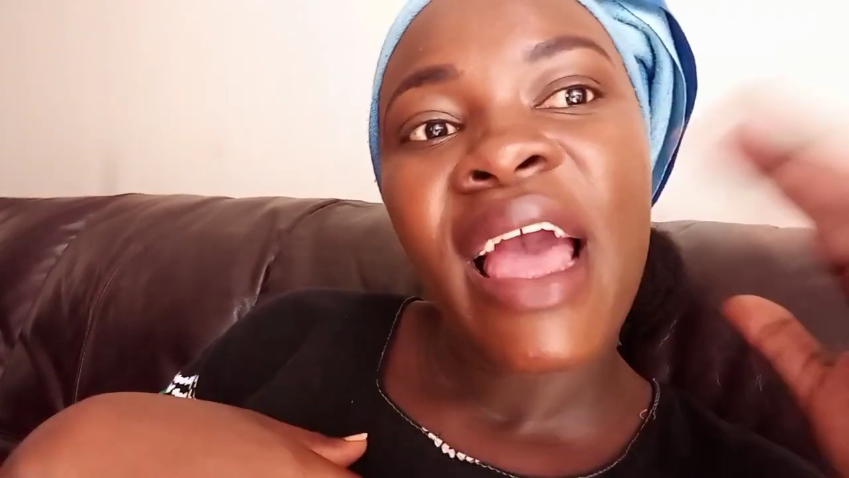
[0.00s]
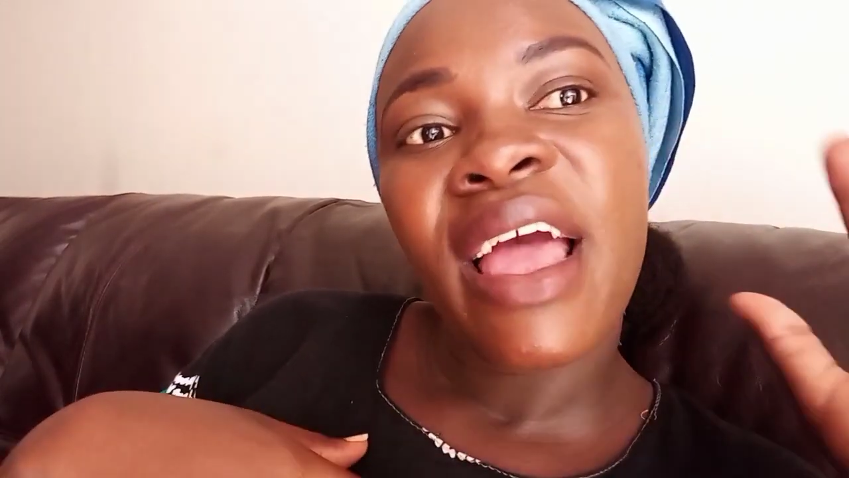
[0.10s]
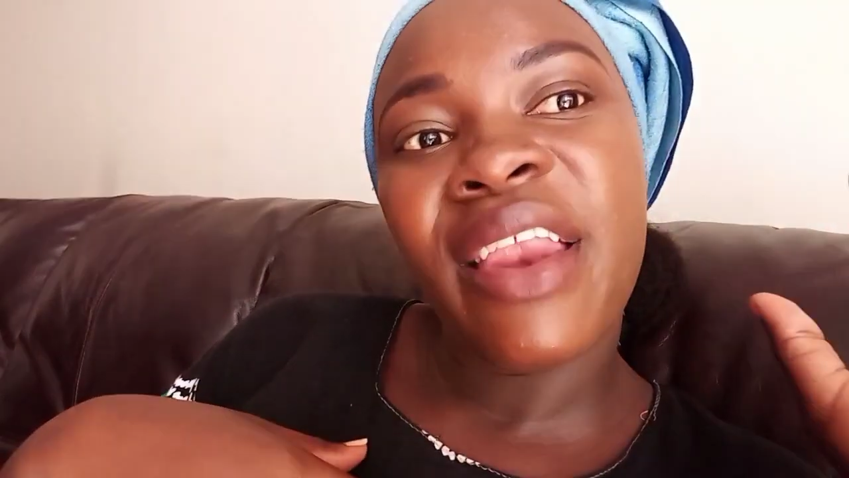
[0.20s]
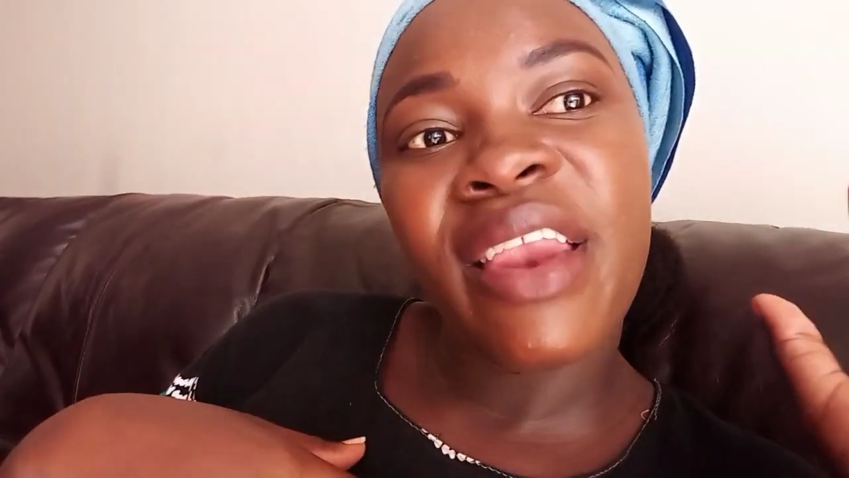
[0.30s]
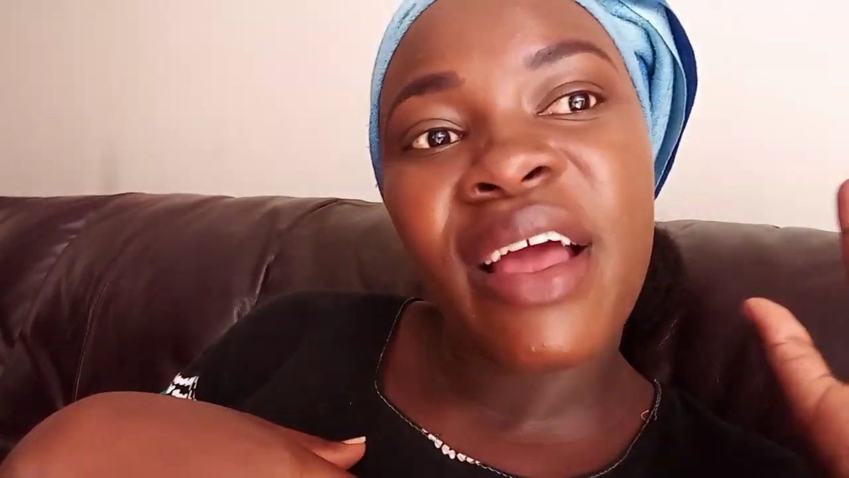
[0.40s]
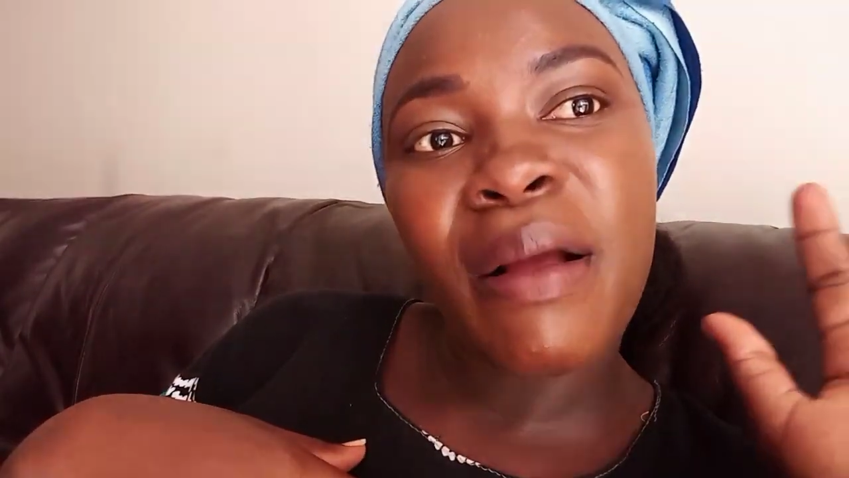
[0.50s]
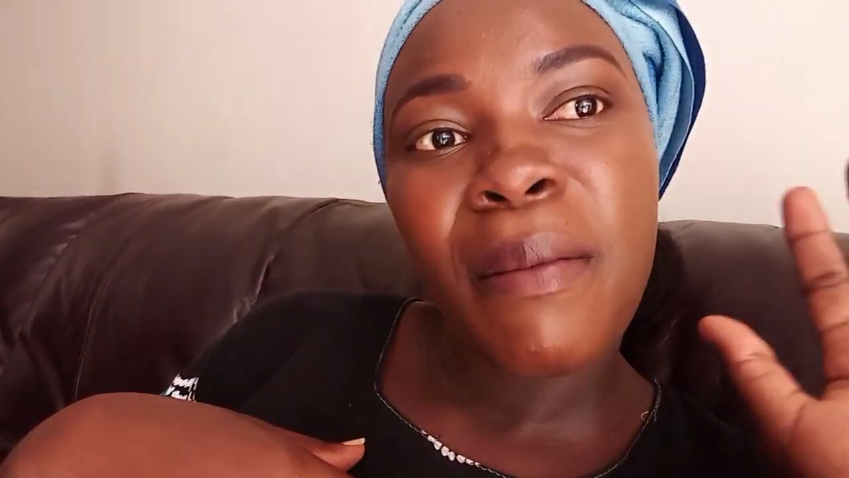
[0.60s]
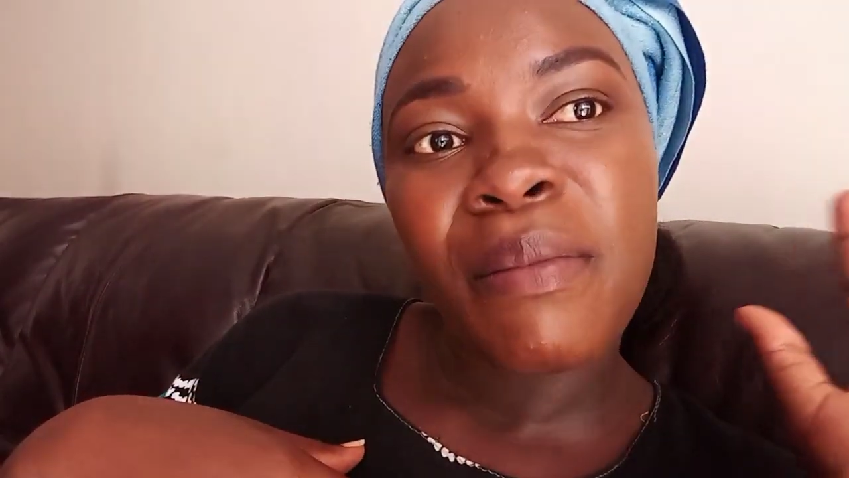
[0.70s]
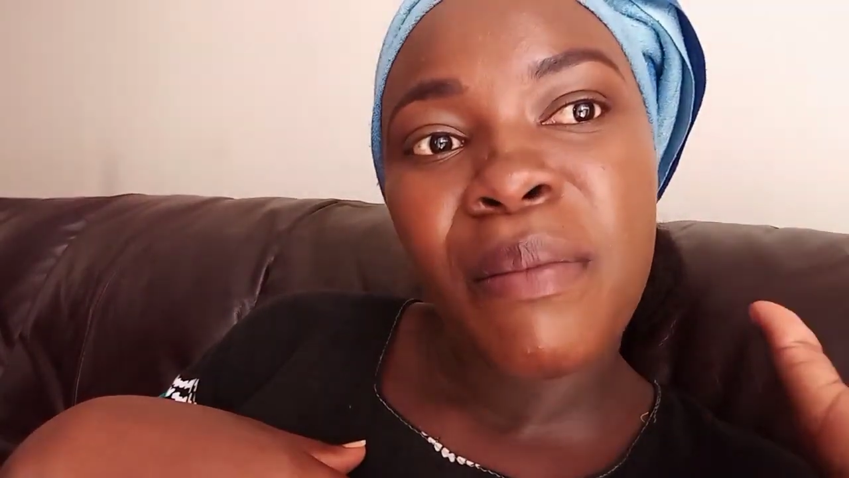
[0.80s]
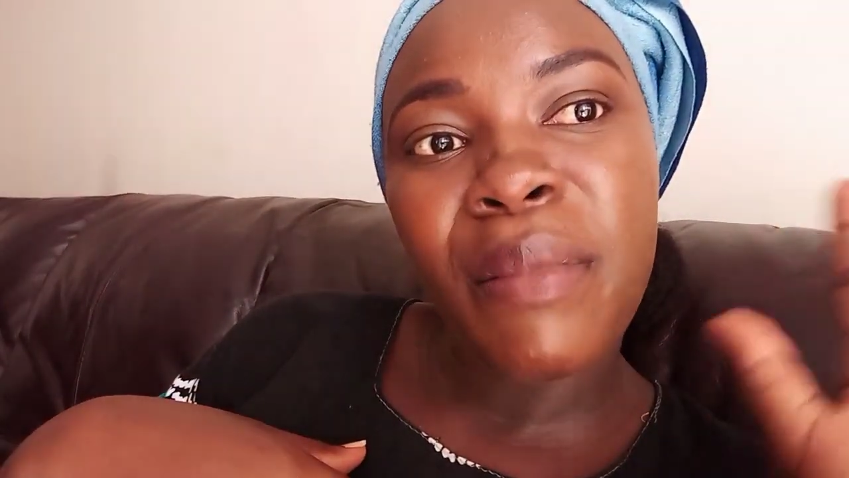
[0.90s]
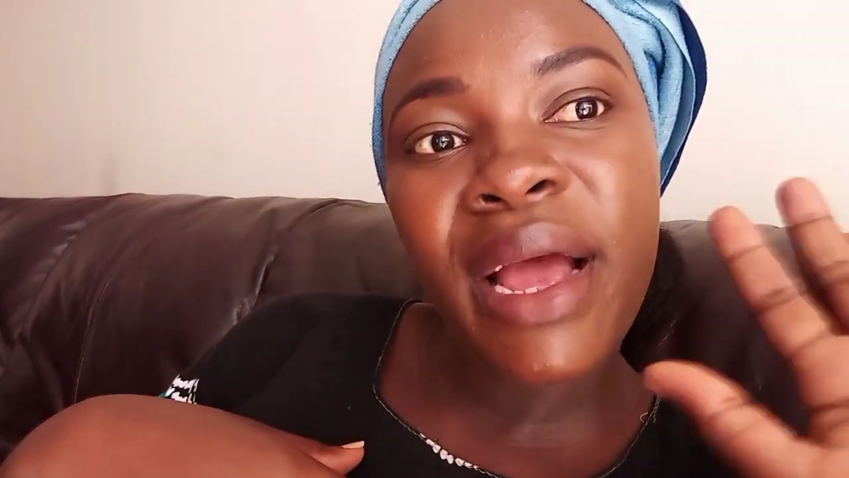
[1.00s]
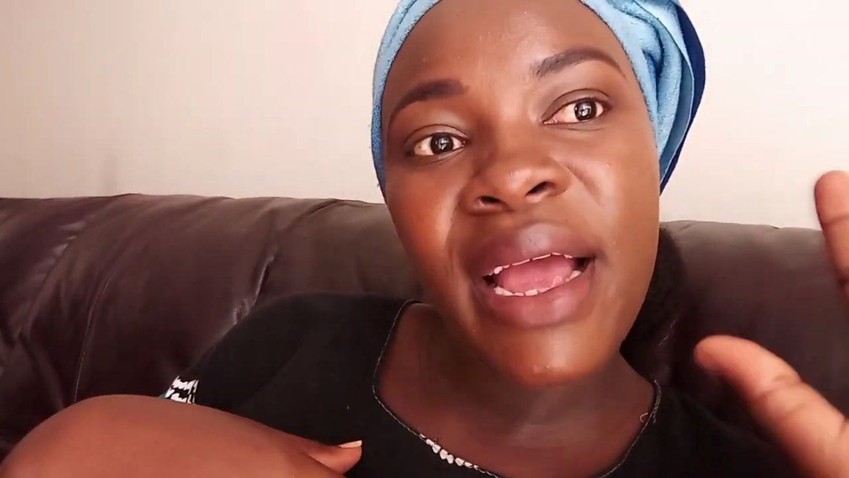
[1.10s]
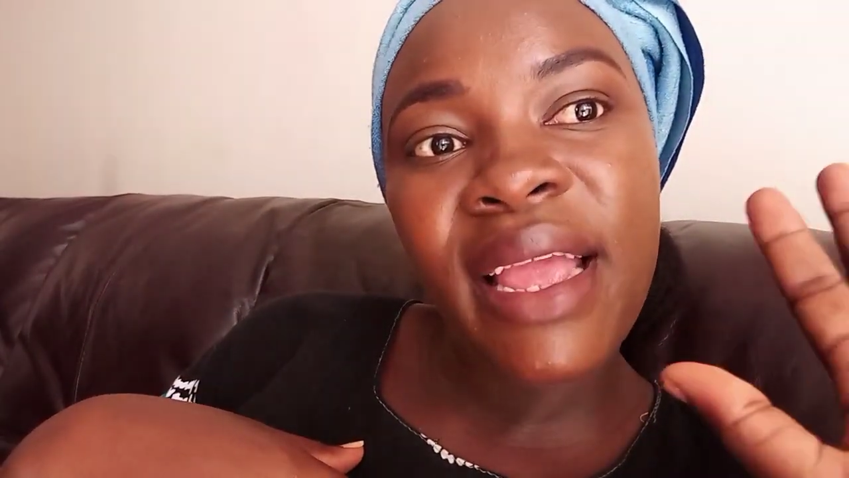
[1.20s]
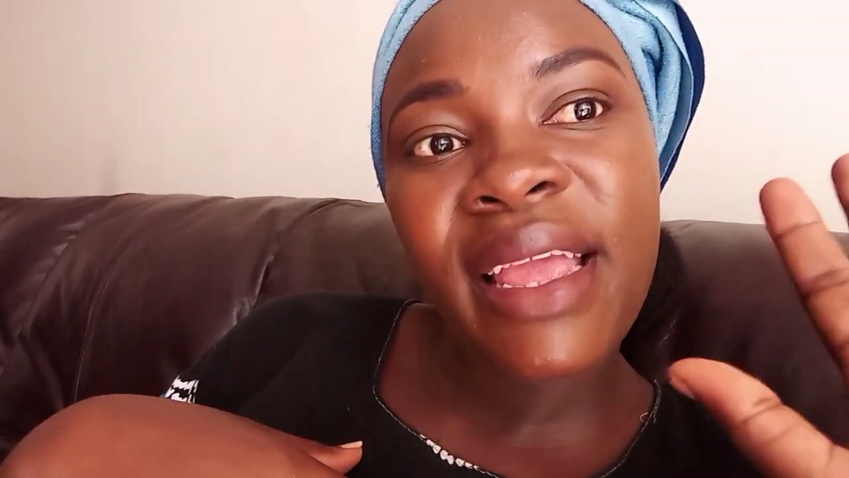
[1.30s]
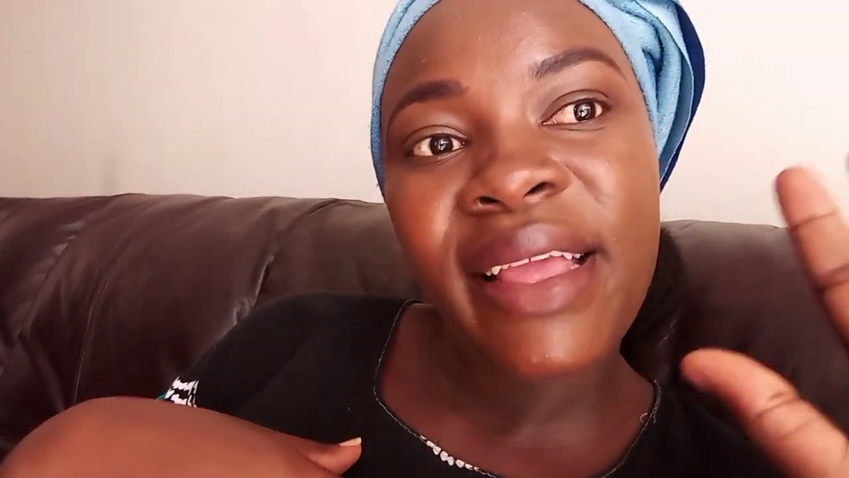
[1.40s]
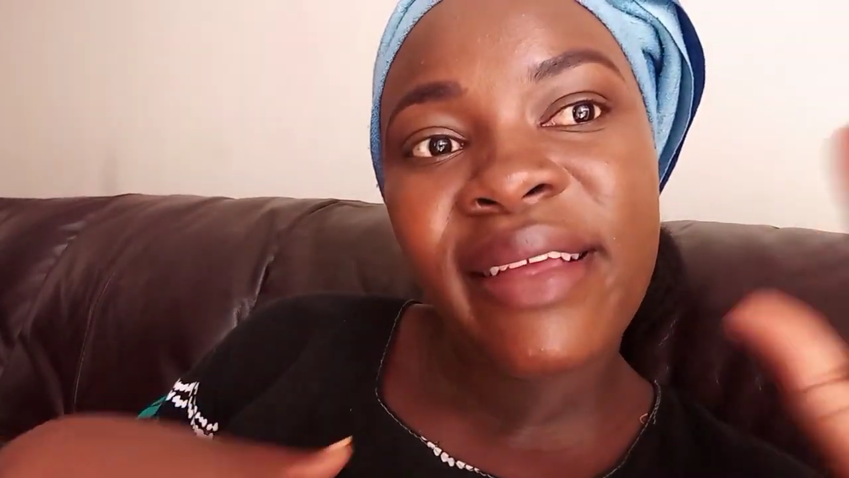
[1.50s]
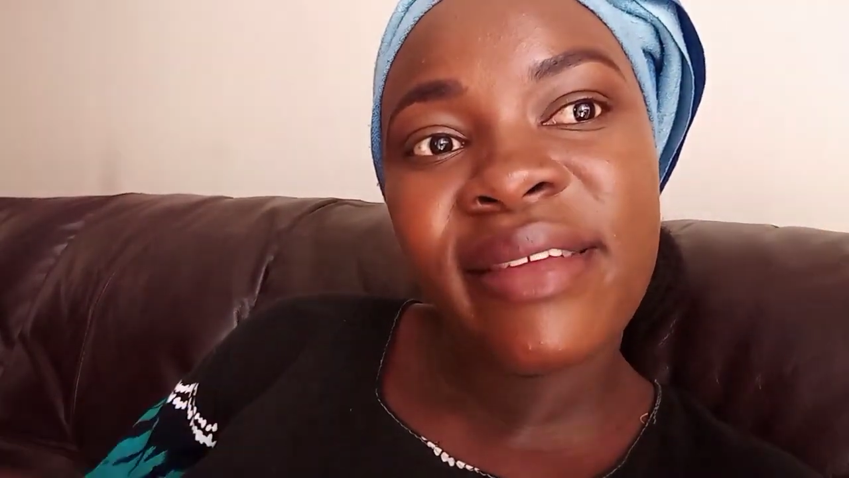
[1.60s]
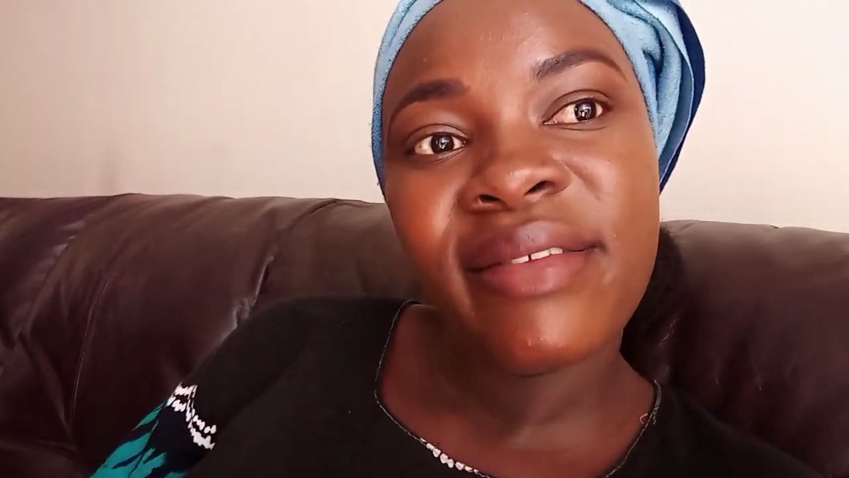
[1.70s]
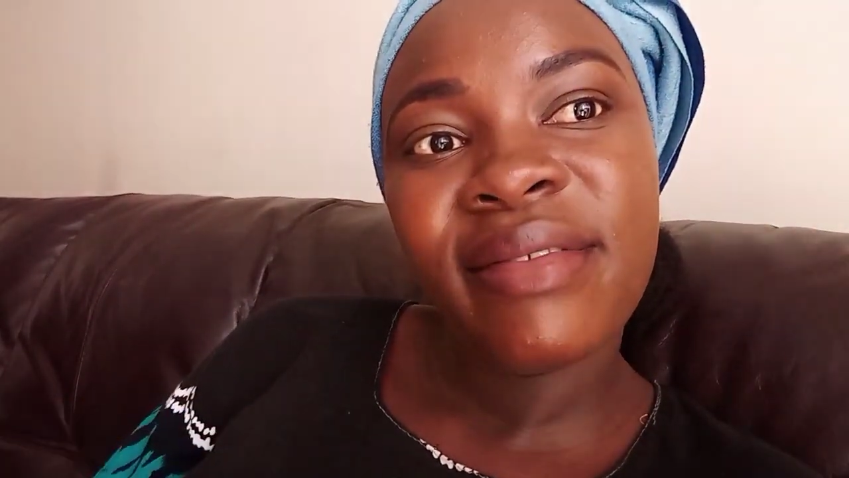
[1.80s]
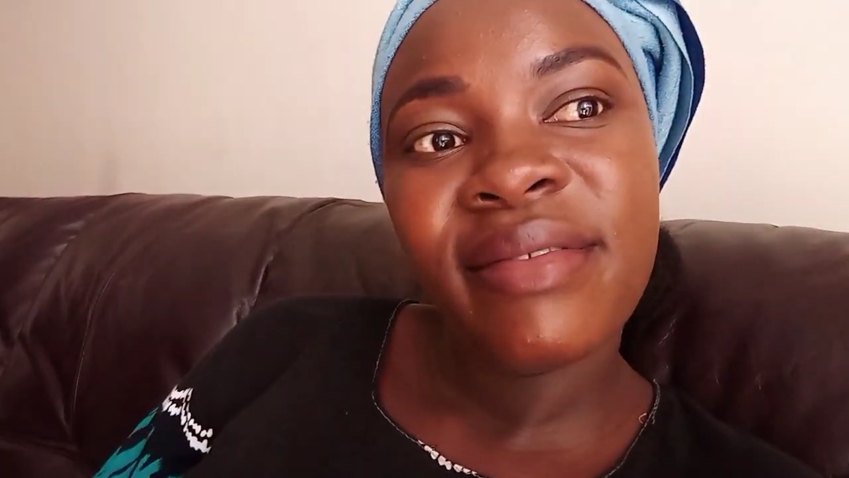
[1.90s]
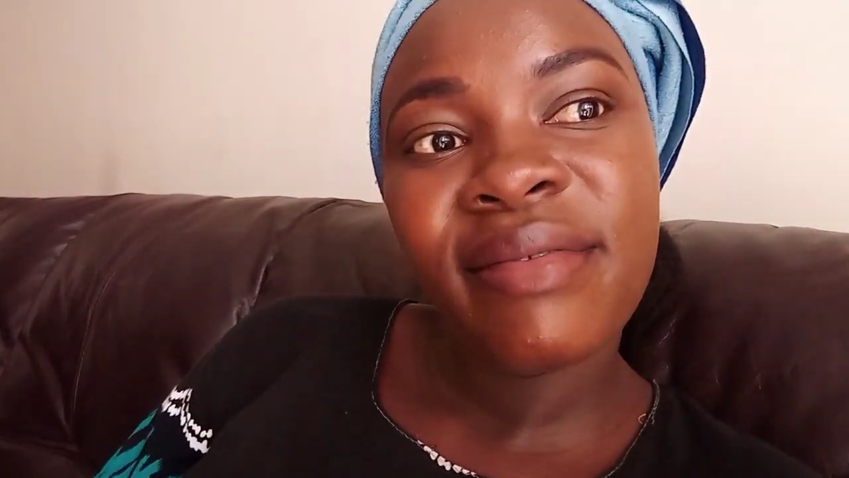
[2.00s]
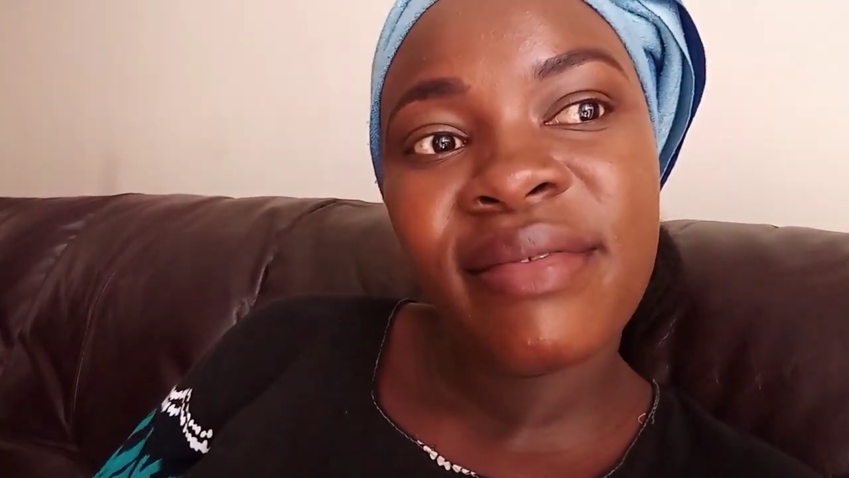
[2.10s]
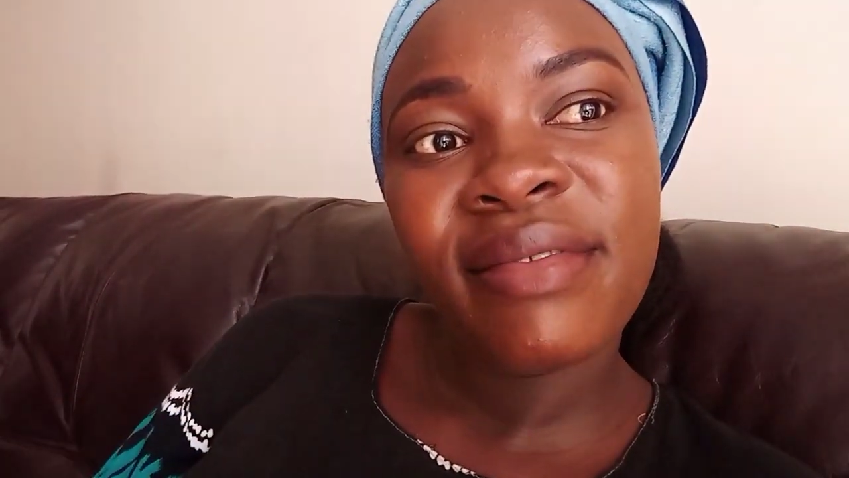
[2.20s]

And bye.